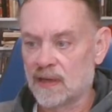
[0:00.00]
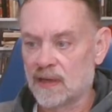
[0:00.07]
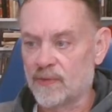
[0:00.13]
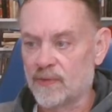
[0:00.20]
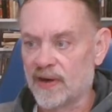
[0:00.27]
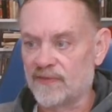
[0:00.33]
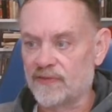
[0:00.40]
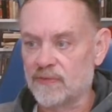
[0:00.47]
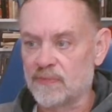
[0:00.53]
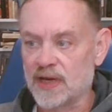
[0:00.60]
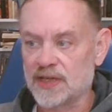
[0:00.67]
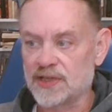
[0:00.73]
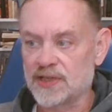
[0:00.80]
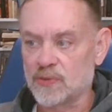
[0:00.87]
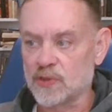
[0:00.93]
of the
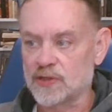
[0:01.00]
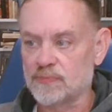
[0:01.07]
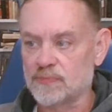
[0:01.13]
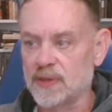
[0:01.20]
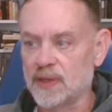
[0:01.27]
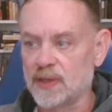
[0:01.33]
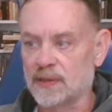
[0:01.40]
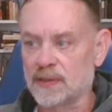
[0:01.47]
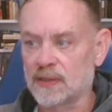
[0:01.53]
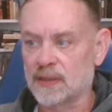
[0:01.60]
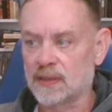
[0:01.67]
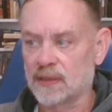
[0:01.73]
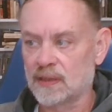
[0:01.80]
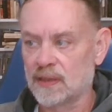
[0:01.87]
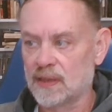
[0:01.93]
Reformation was built,
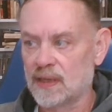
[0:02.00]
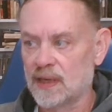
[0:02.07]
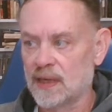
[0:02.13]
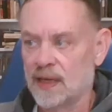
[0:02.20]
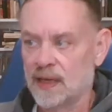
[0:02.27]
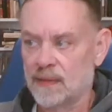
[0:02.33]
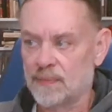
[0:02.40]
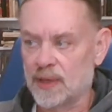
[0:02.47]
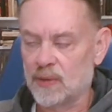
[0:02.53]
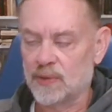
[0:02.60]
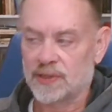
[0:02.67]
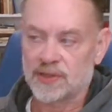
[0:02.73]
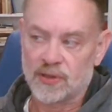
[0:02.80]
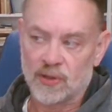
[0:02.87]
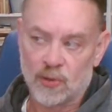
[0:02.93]
and by
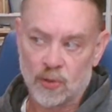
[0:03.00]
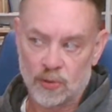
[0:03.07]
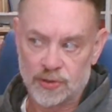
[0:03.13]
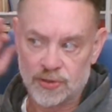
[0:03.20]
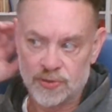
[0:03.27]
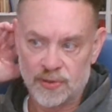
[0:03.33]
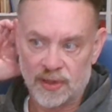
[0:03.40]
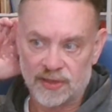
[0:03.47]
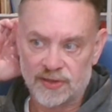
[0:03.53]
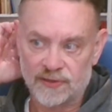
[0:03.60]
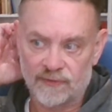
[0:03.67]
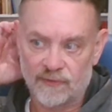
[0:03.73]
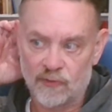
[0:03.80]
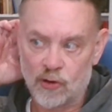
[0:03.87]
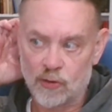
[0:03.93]
which the whole
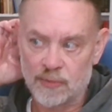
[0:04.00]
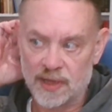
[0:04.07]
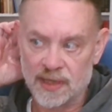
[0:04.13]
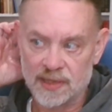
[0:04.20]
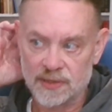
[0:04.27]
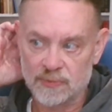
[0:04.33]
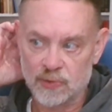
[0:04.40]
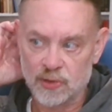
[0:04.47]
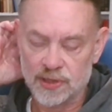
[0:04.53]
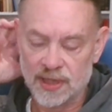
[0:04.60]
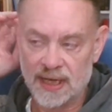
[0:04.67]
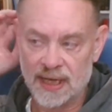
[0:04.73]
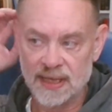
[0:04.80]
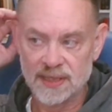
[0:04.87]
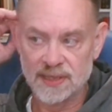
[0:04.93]
structure of Romanism was
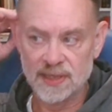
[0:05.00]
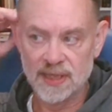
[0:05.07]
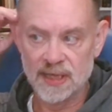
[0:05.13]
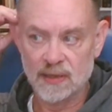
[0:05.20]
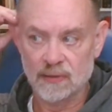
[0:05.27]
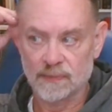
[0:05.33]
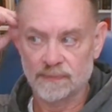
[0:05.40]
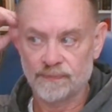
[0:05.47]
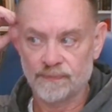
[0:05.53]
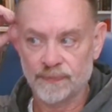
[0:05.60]
cast down.